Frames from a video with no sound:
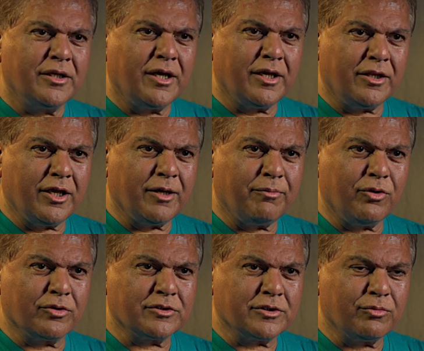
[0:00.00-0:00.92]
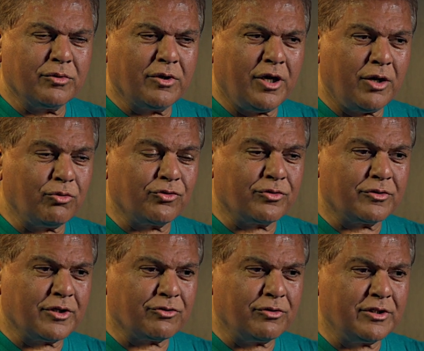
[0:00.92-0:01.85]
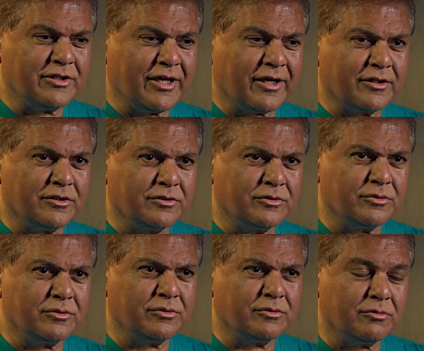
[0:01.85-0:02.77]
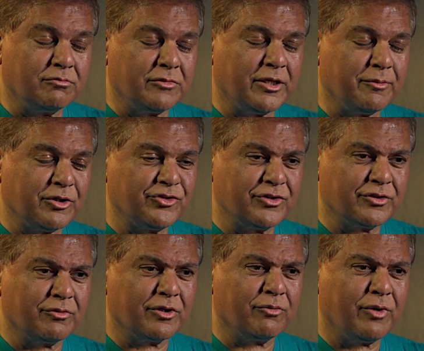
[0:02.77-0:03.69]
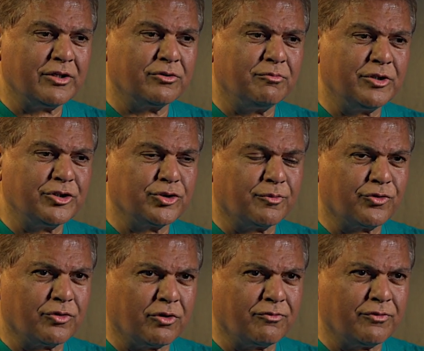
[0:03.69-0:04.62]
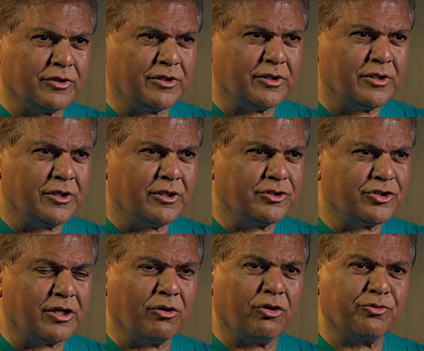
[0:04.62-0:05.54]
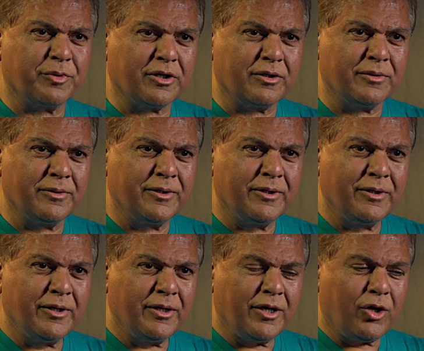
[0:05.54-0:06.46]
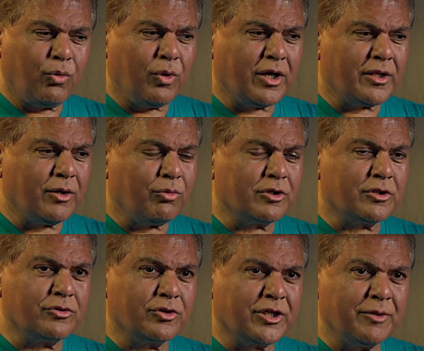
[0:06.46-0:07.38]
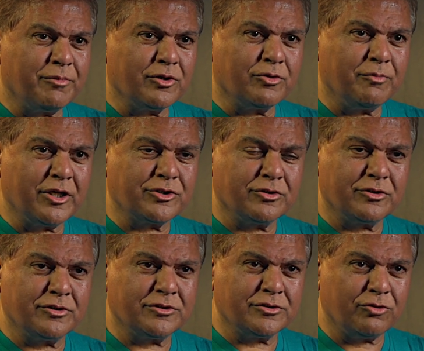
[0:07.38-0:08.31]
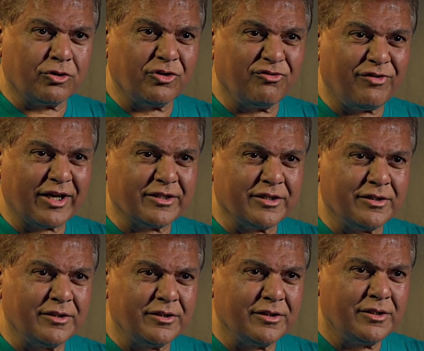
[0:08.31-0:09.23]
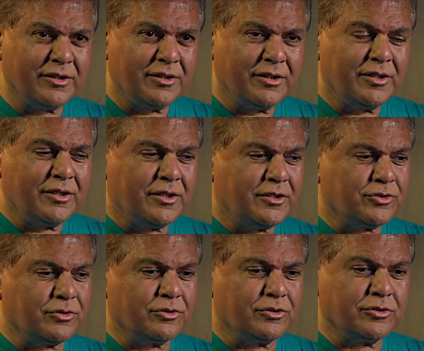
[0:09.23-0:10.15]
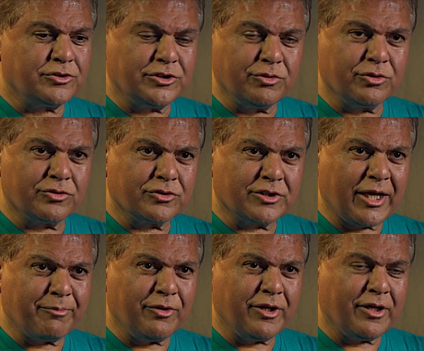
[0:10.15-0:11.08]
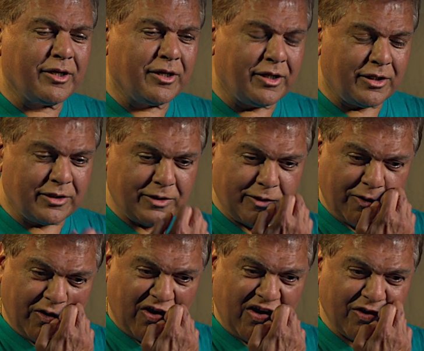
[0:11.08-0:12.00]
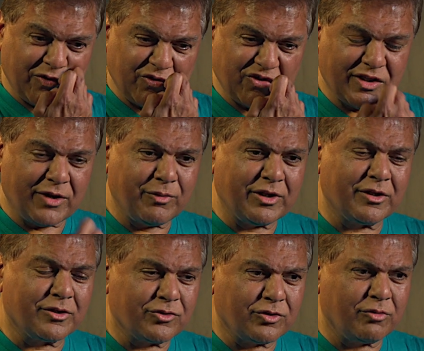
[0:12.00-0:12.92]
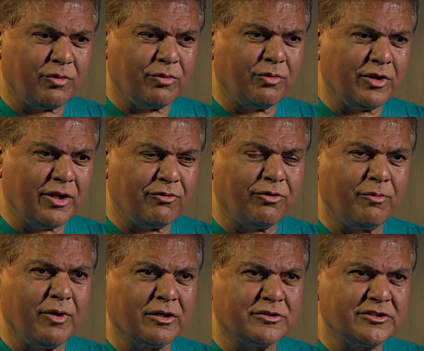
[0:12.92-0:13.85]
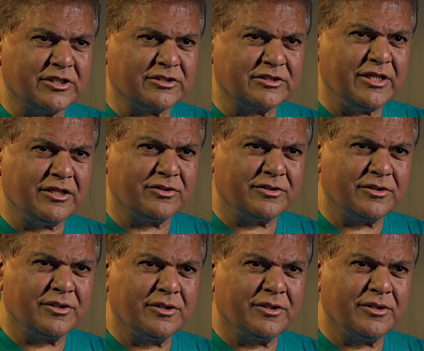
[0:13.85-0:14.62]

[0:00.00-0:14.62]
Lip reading: at the airport. And I was actually taken to, me and my sister went to Bishop Stortford General Hospital, where they wanted to keep her to make sure that she's not infected. So she was kept there and I had to stay with her. So we were there for about 6 days.